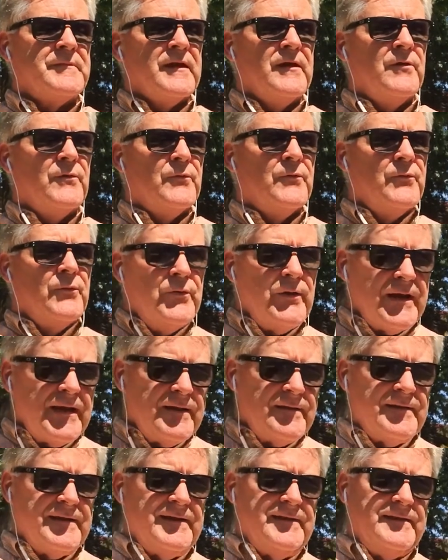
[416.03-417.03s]

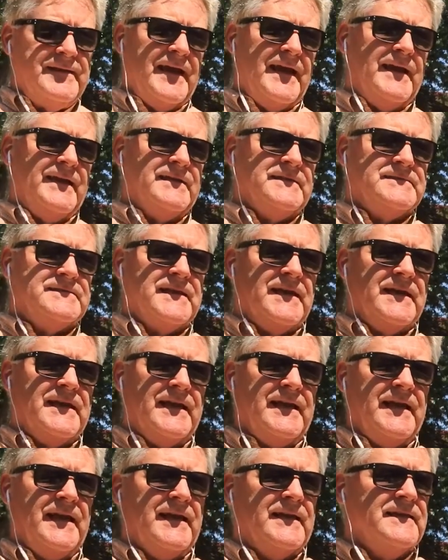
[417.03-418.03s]
Really, Danny said
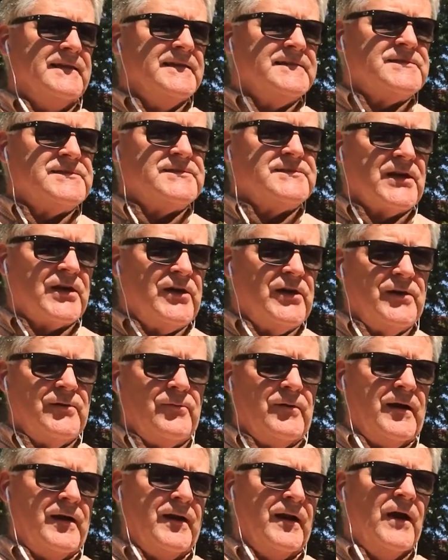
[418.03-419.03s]
again. This is a good
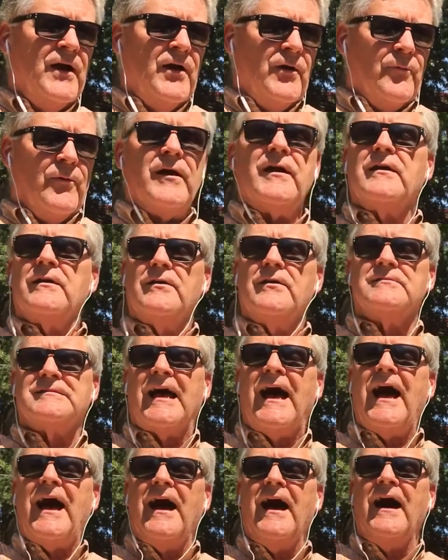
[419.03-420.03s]
one. What goes
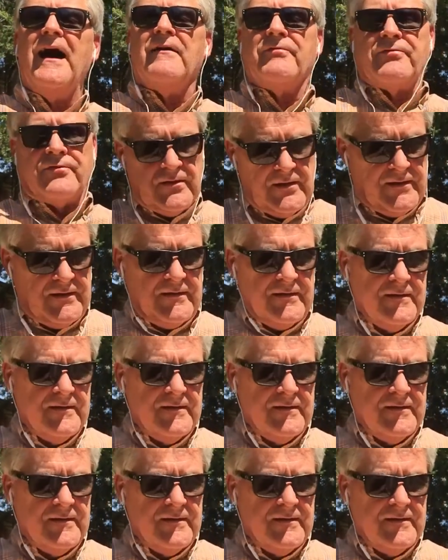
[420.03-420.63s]
ha-ha thud?